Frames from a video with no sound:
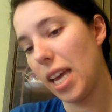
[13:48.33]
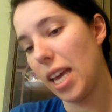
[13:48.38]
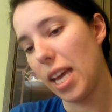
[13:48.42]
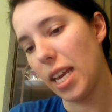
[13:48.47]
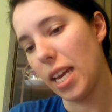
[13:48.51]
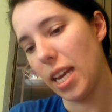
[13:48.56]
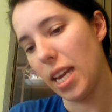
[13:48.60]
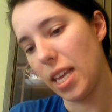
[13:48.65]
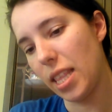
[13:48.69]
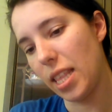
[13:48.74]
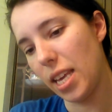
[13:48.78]

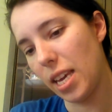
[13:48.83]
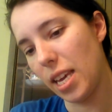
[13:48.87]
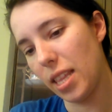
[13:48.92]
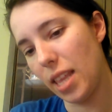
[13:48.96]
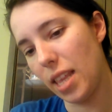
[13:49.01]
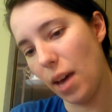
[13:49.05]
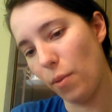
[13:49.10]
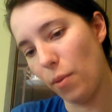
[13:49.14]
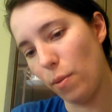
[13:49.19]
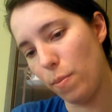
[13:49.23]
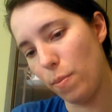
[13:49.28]
and I think
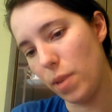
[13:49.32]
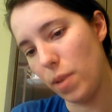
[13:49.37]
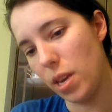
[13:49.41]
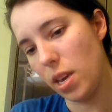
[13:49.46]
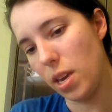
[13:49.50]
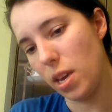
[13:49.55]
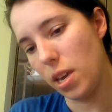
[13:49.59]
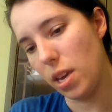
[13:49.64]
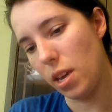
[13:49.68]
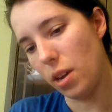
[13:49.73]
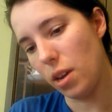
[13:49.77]
that would
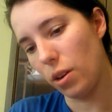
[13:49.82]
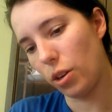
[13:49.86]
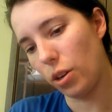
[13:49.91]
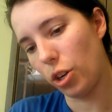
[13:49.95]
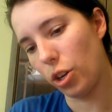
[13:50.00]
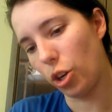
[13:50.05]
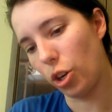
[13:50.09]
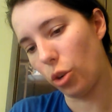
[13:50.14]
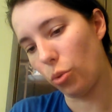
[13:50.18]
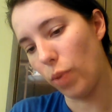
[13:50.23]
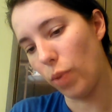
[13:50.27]
be
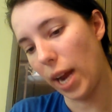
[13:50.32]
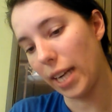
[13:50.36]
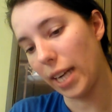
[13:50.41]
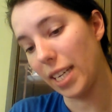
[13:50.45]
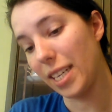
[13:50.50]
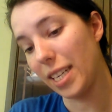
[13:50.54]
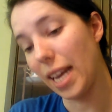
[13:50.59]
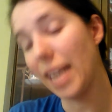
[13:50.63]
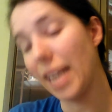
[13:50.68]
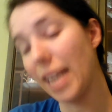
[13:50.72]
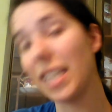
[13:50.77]
correct.
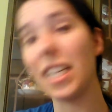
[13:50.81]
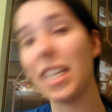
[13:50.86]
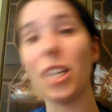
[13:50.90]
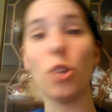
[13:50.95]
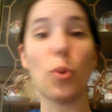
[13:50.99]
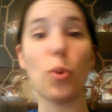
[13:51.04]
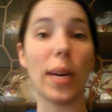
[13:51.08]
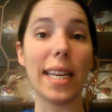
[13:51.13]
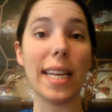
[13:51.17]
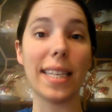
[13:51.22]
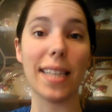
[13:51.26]

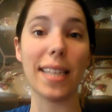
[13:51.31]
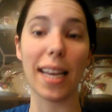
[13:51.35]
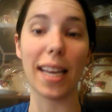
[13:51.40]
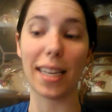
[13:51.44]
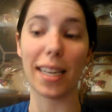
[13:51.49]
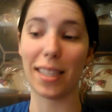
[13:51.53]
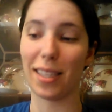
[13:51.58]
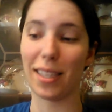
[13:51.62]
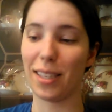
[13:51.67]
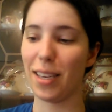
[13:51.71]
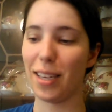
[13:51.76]

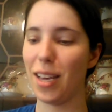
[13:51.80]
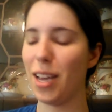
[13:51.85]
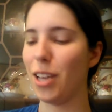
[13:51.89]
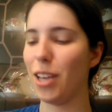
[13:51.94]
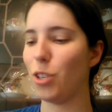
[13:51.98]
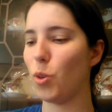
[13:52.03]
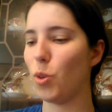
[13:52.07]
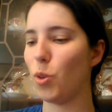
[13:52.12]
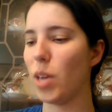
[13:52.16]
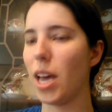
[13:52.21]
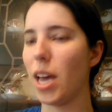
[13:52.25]
1926.
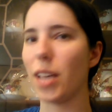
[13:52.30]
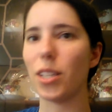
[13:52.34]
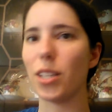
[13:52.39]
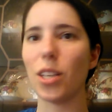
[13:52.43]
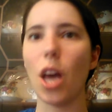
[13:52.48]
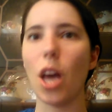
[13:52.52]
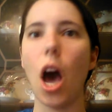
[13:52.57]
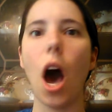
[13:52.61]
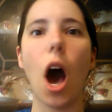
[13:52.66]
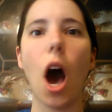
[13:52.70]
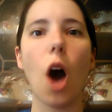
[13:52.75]
So, yes.
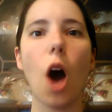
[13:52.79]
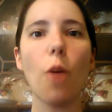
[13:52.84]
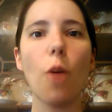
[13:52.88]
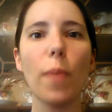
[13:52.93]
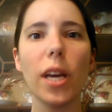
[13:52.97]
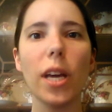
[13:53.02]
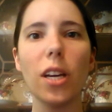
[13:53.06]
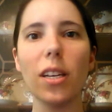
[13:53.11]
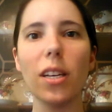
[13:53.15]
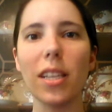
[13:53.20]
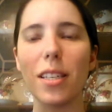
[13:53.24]
Oh
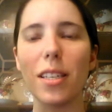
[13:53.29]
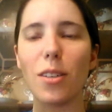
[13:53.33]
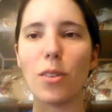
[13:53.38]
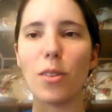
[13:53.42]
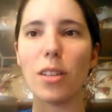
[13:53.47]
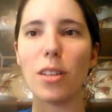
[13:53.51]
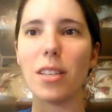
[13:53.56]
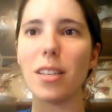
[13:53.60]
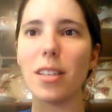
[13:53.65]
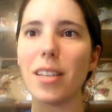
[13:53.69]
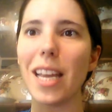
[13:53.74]
my goodness. So,
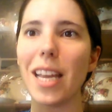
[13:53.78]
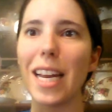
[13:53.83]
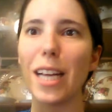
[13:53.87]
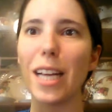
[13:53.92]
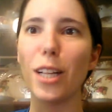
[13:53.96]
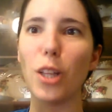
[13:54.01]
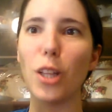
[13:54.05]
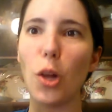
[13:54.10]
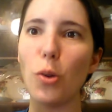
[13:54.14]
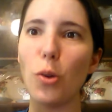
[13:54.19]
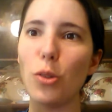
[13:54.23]
this is getting
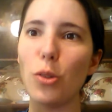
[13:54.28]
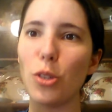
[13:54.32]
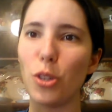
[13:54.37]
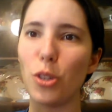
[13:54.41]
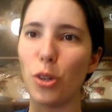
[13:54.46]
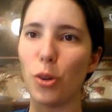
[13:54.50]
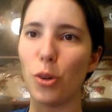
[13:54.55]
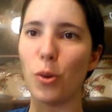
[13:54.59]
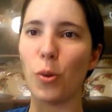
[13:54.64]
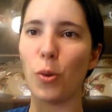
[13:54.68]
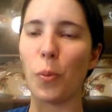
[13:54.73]
close
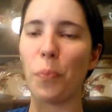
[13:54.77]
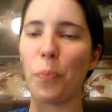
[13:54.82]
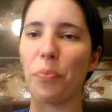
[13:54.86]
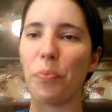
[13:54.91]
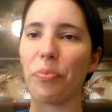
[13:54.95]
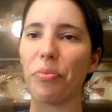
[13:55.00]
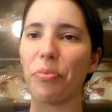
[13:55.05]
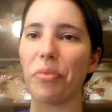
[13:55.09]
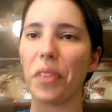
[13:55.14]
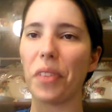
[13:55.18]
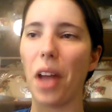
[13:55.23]
to,
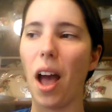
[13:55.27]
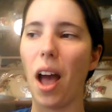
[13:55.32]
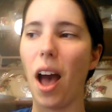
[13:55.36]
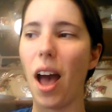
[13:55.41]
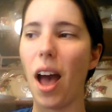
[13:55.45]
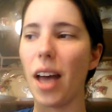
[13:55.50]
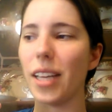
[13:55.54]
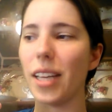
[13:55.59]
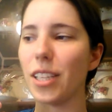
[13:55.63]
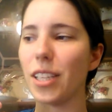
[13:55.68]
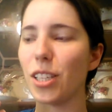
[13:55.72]

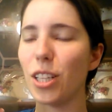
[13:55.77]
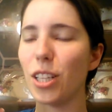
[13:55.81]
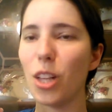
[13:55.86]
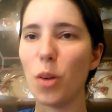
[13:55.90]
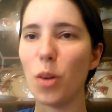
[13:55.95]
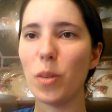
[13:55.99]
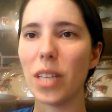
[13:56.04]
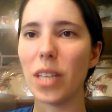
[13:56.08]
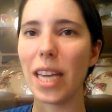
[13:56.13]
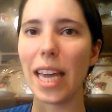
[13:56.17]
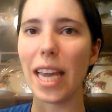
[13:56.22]
uh, it's
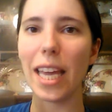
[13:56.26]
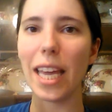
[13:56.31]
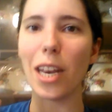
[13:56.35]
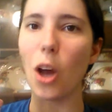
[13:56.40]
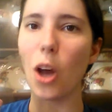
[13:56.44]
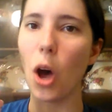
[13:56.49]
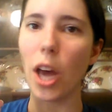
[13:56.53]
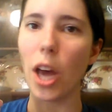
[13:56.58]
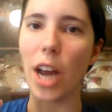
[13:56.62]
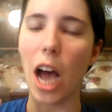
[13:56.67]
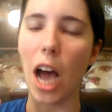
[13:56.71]
closing in
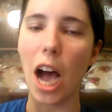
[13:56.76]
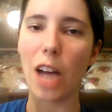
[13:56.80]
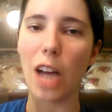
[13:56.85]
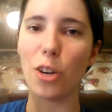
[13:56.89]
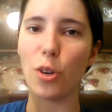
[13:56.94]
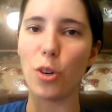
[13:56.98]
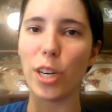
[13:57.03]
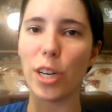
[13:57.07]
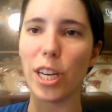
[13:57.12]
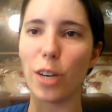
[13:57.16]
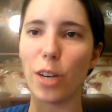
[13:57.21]
on
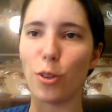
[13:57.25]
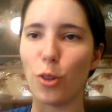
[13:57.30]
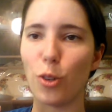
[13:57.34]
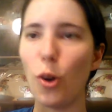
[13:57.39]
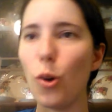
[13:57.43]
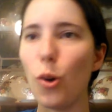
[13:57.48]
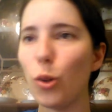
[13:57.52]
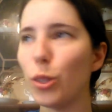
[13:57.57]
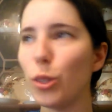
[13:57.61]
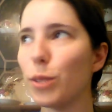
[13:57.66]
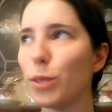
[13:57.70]
100 years
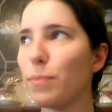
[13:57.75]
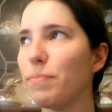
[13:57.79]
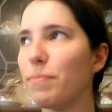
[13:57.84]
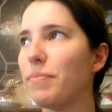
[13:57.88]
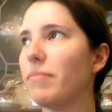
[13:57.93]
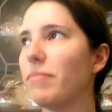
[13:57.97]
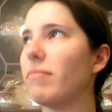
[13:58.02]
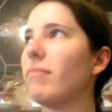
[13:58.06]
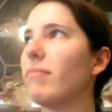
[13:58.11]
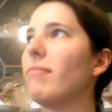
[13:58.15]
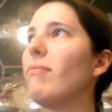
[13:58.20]
old.
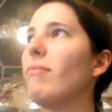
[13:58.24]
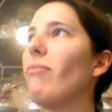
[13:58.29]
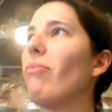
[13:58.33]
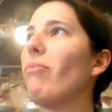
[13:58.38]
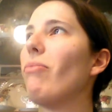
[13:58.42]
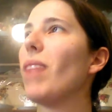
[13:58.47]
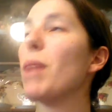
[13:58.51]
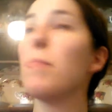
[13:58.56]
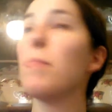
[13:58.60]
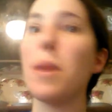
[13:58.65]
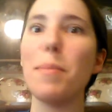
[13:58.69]

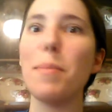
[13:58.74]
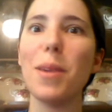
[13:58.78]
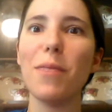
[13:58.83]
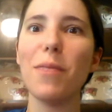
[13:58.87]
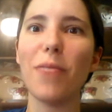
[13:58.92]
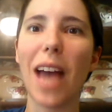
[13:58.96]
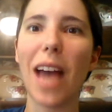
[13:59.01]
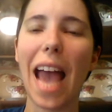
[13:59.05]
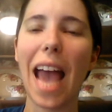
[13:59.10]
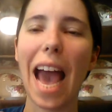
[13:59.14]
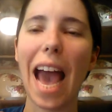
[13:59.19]
Maybe if
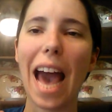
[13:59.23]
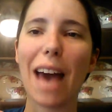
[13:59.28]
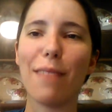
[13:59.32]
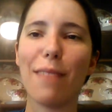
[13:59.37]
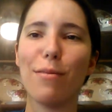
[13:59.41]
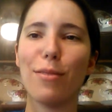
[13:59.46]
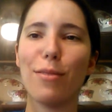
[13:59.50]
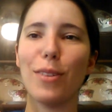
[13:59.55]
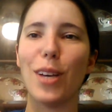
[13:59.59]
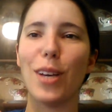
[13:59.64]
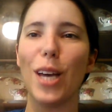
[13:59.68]
I
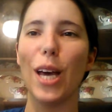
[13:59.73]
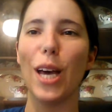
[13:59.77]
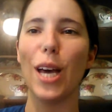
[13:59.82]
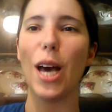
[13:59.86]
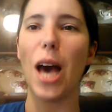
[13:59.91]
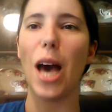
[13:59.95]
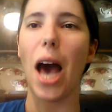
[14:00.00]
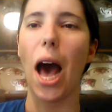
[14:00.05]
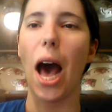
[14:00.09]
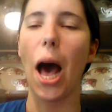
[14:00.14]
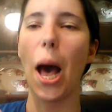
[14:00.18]
have
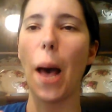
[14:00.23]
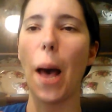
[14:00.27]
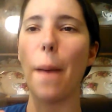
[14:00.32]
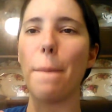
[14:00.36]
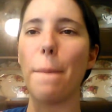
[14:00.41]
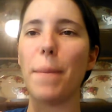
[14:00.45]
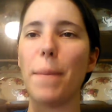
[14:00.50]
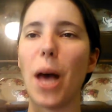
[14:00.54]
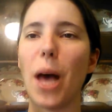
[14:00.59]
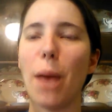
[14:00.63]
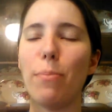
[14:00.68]

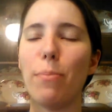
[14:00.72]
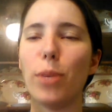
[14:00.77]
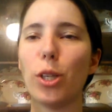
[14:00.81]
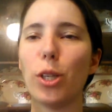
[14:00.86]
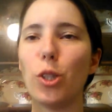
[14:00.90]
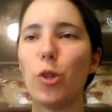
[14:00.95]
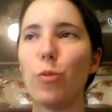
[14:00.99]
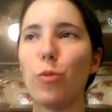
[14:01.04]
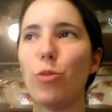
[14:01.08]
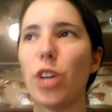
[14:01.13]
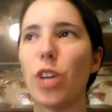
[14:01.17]
um, a
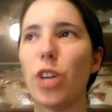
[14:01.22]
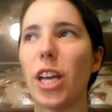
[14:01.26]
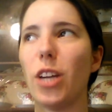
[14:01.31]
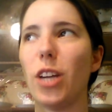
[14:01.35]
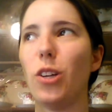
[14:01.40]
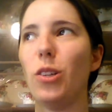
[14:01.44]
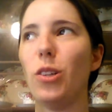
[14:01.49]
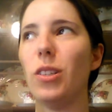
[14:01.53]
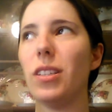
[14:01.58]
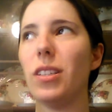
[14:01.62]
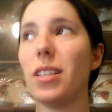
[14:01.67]
booktube
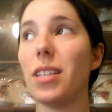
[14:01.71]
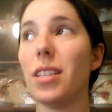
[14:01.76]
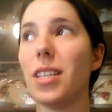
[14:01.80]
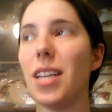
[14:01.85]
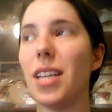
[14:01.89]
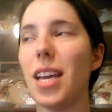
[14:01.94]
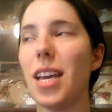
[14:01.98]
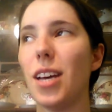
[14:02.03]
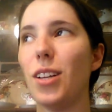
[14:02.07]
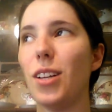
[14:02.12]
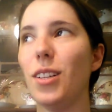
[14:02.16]
channel
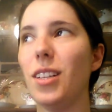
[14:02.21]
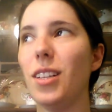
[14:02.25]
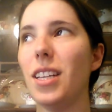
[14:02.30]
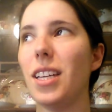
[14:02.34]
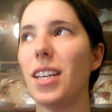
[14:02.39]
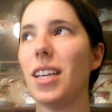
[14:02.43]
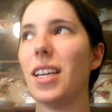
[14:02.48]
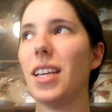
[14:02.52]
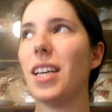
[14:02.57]
still